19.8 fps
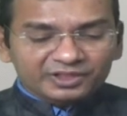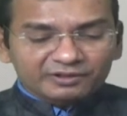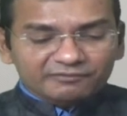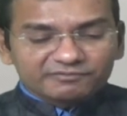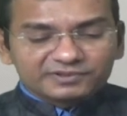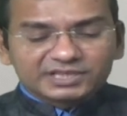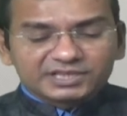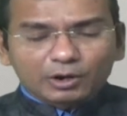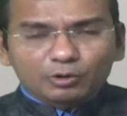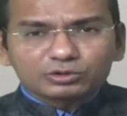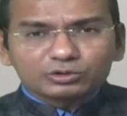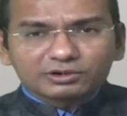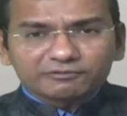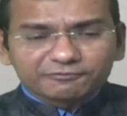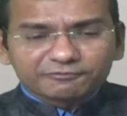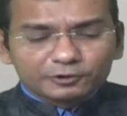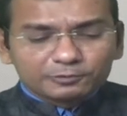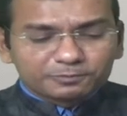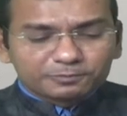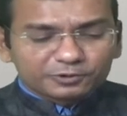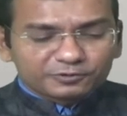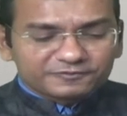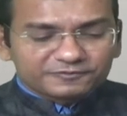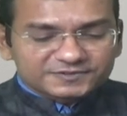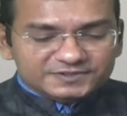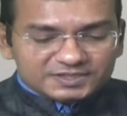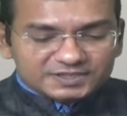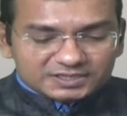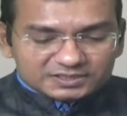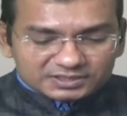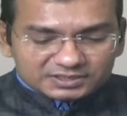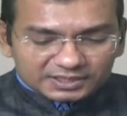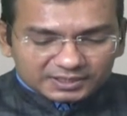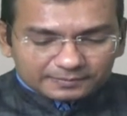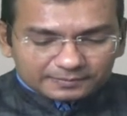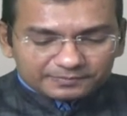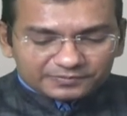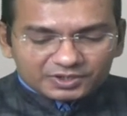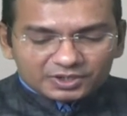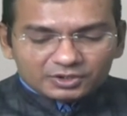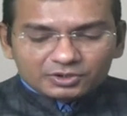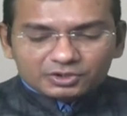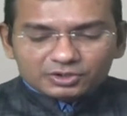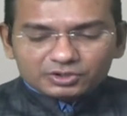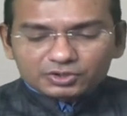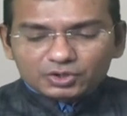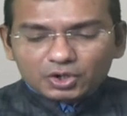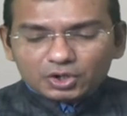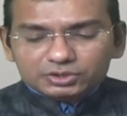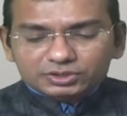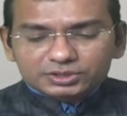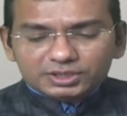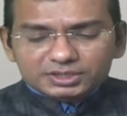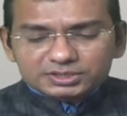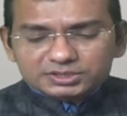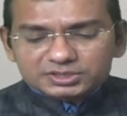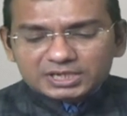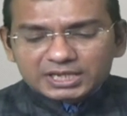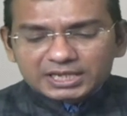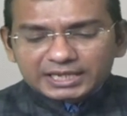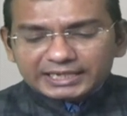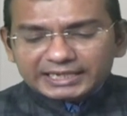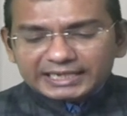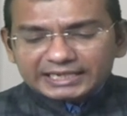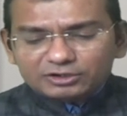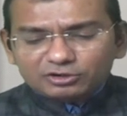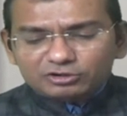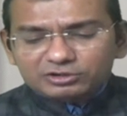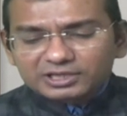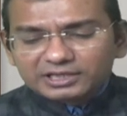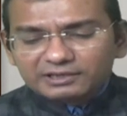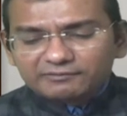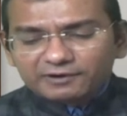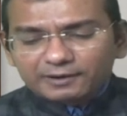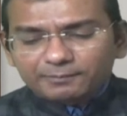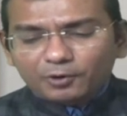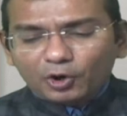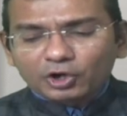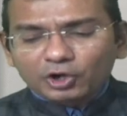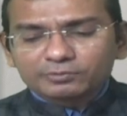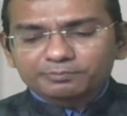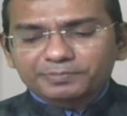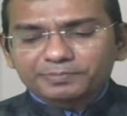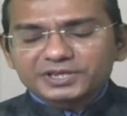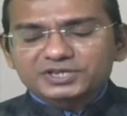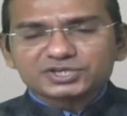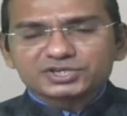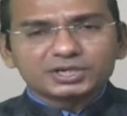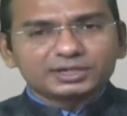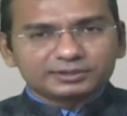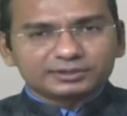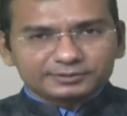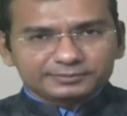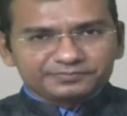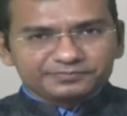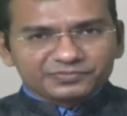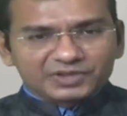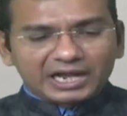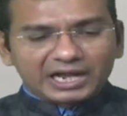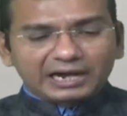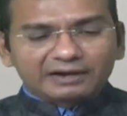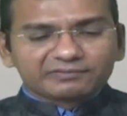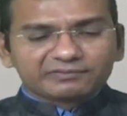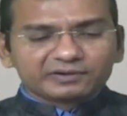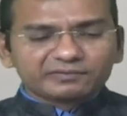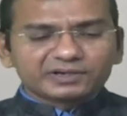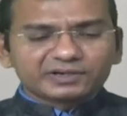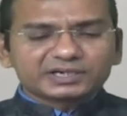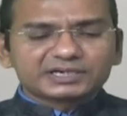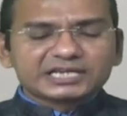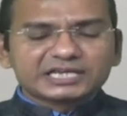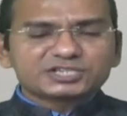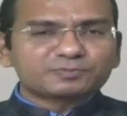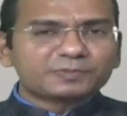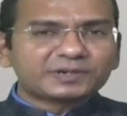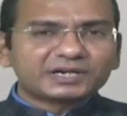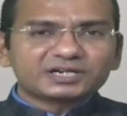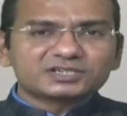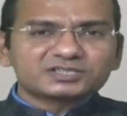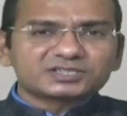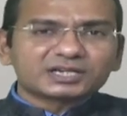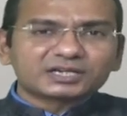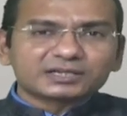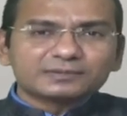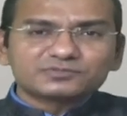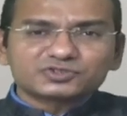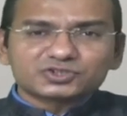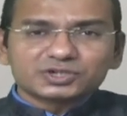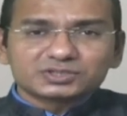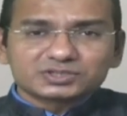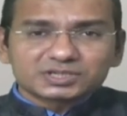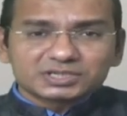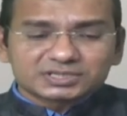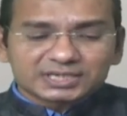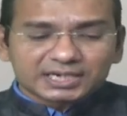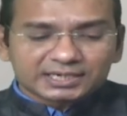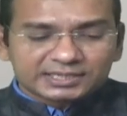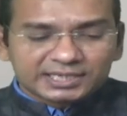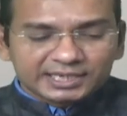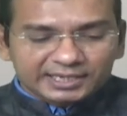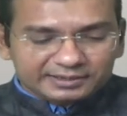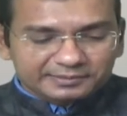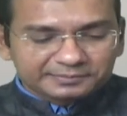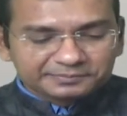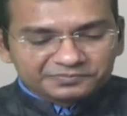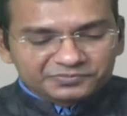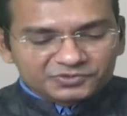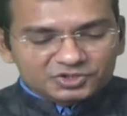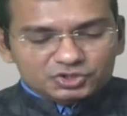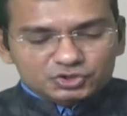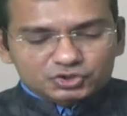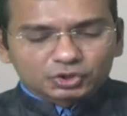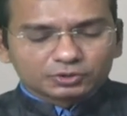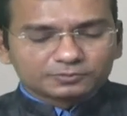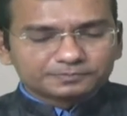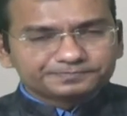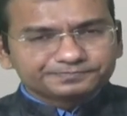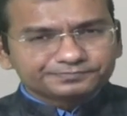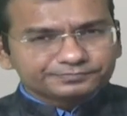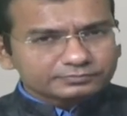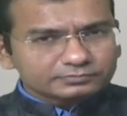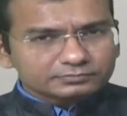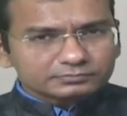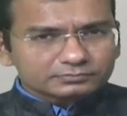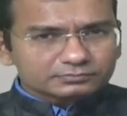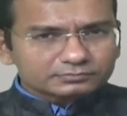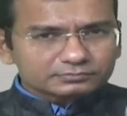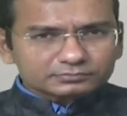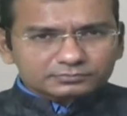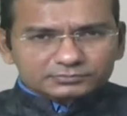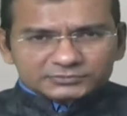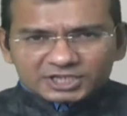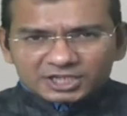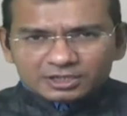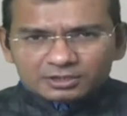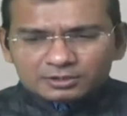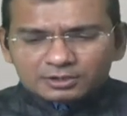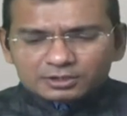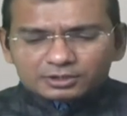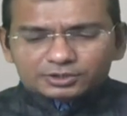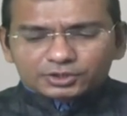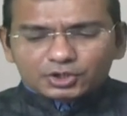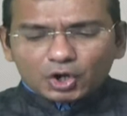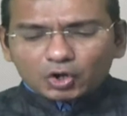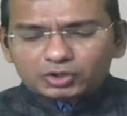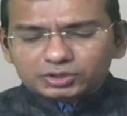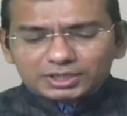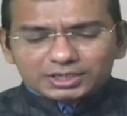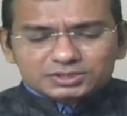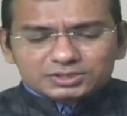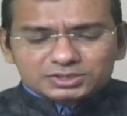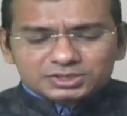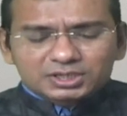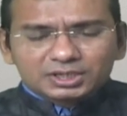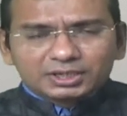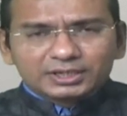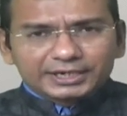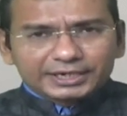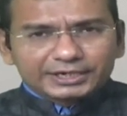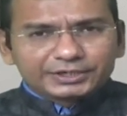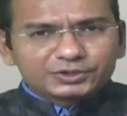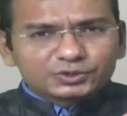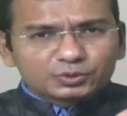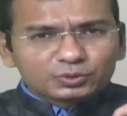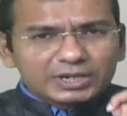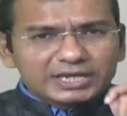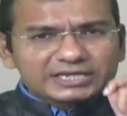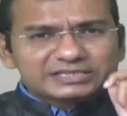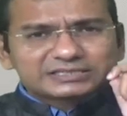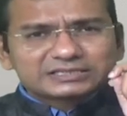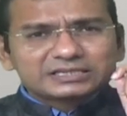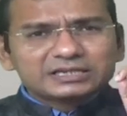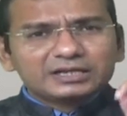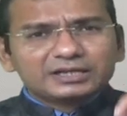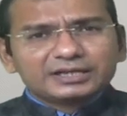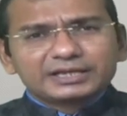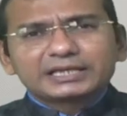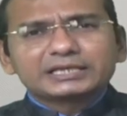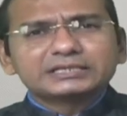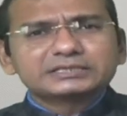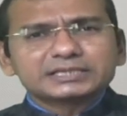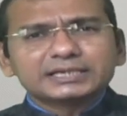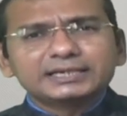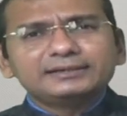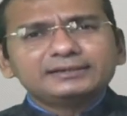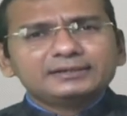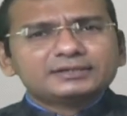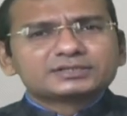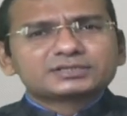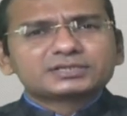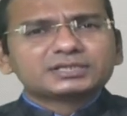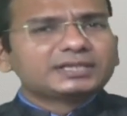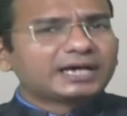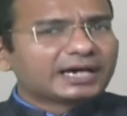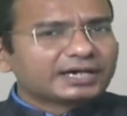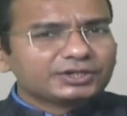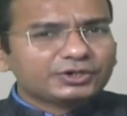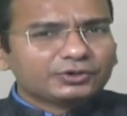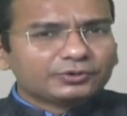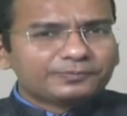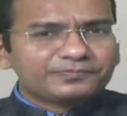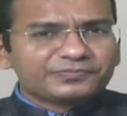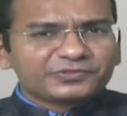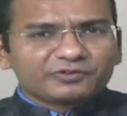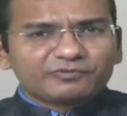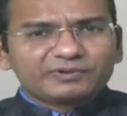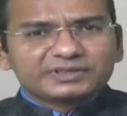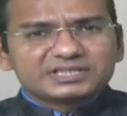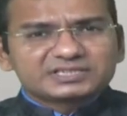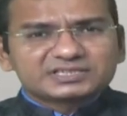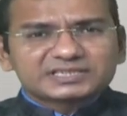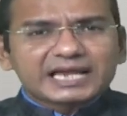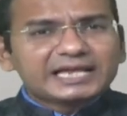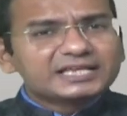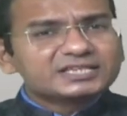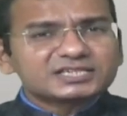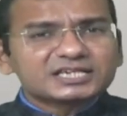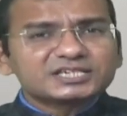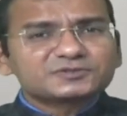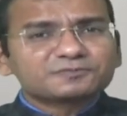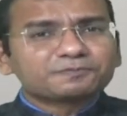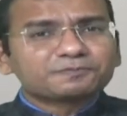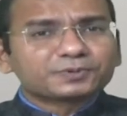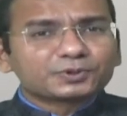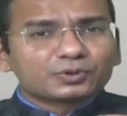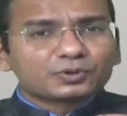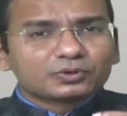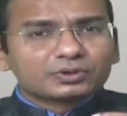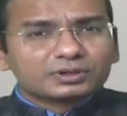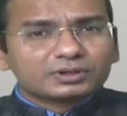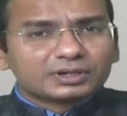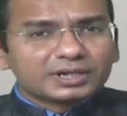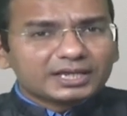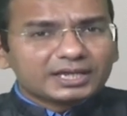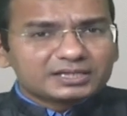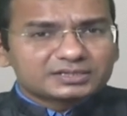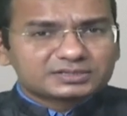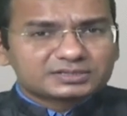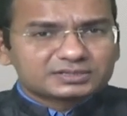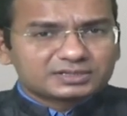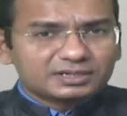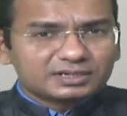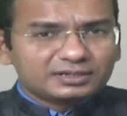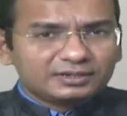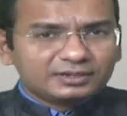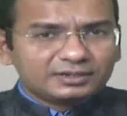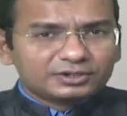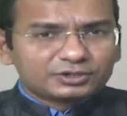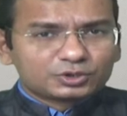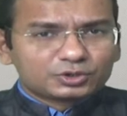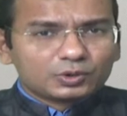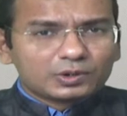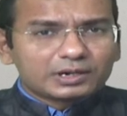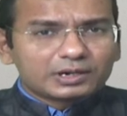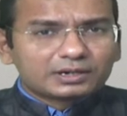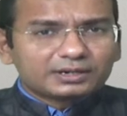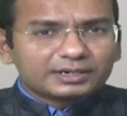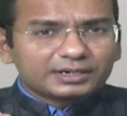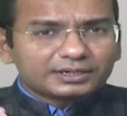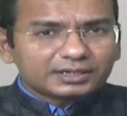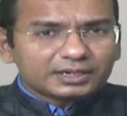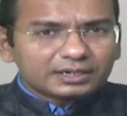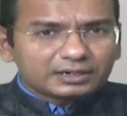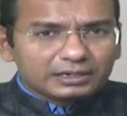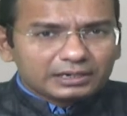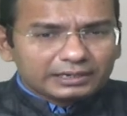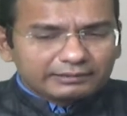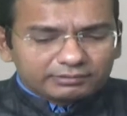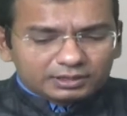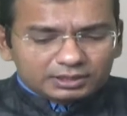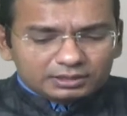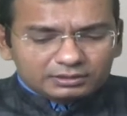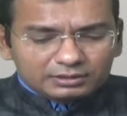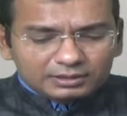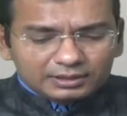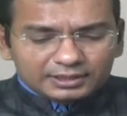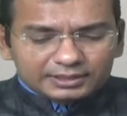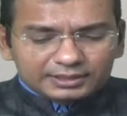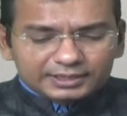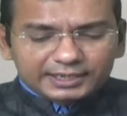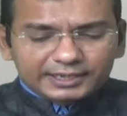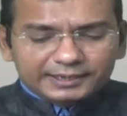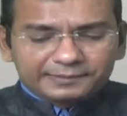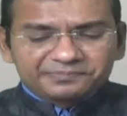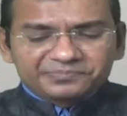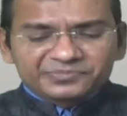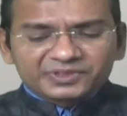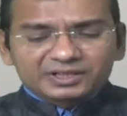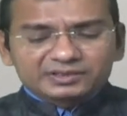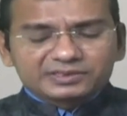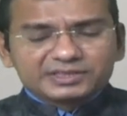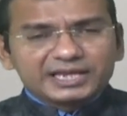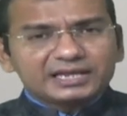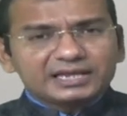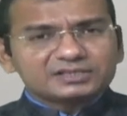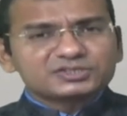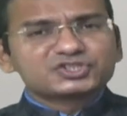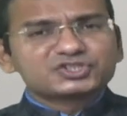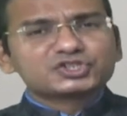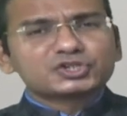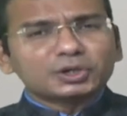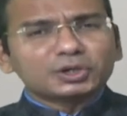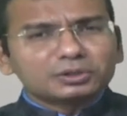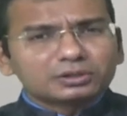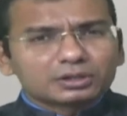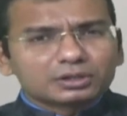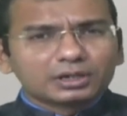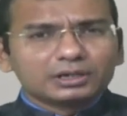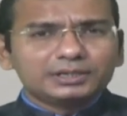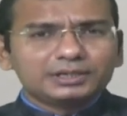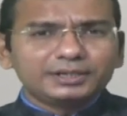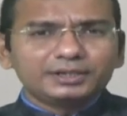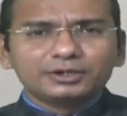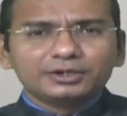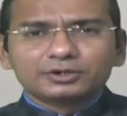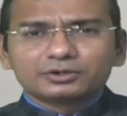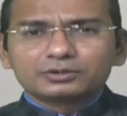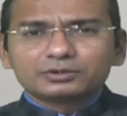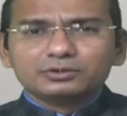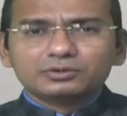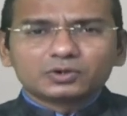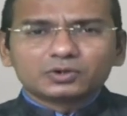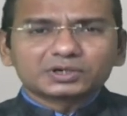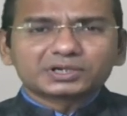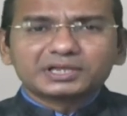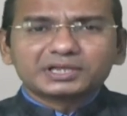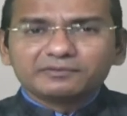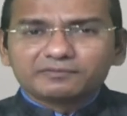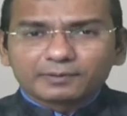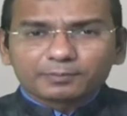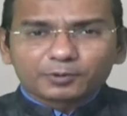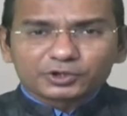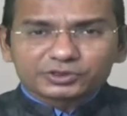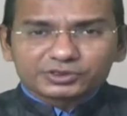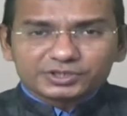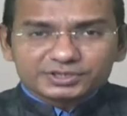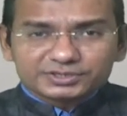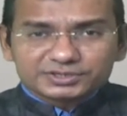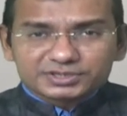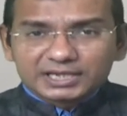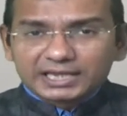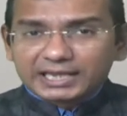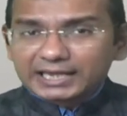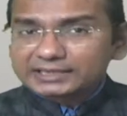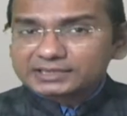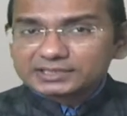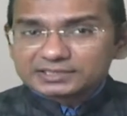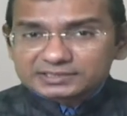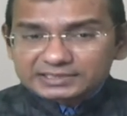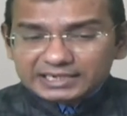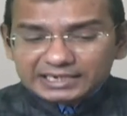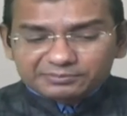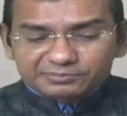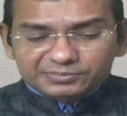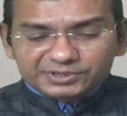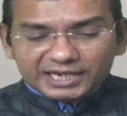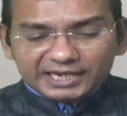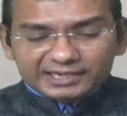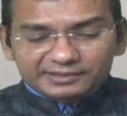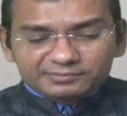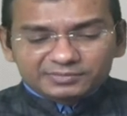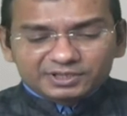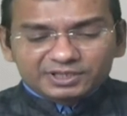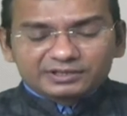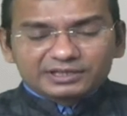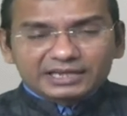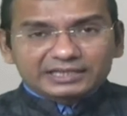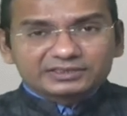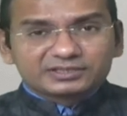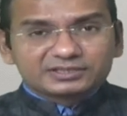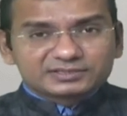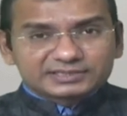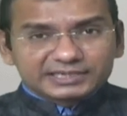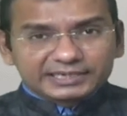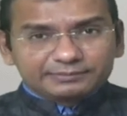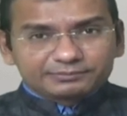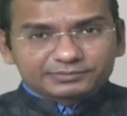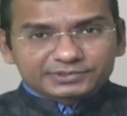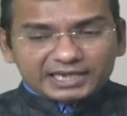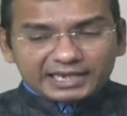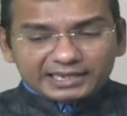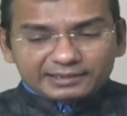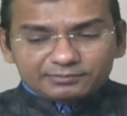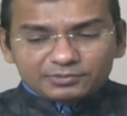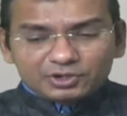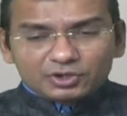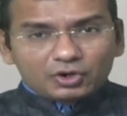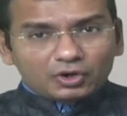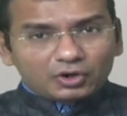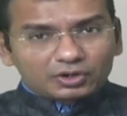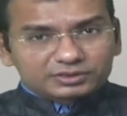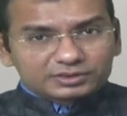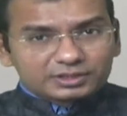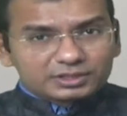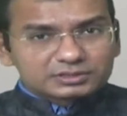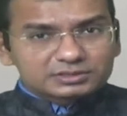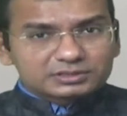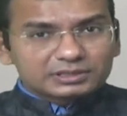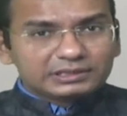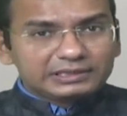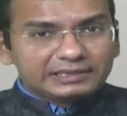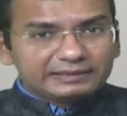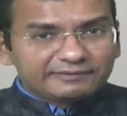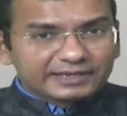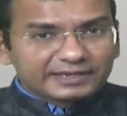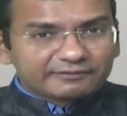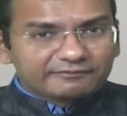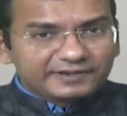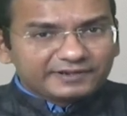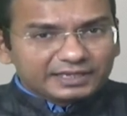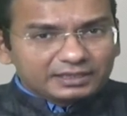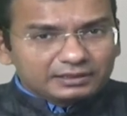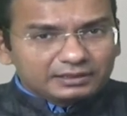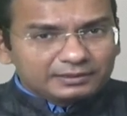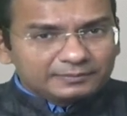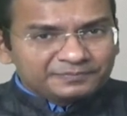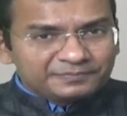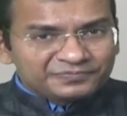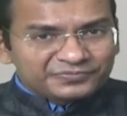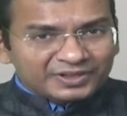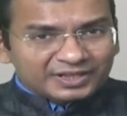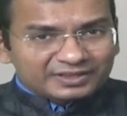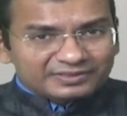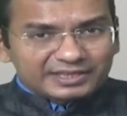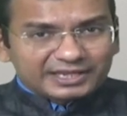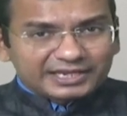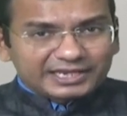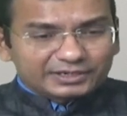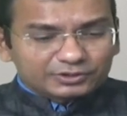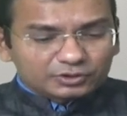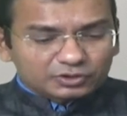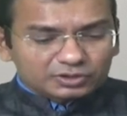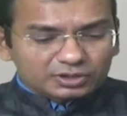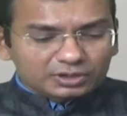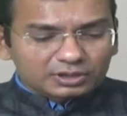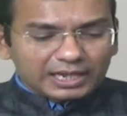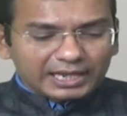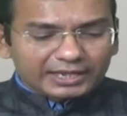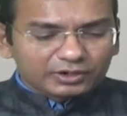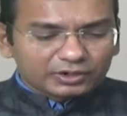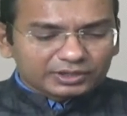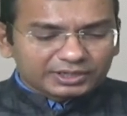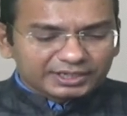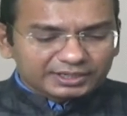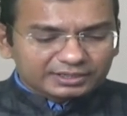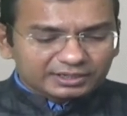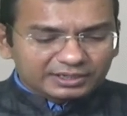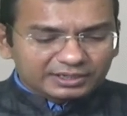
Without a foolproof system, doctors cannot give up on patient, however desperate circumstances are there. So doctors in today's, I can say, scenario, when the science has progressed to a greater level, okay, they generally do not give up on this. At the same time, on this living will, they cannot rely on it.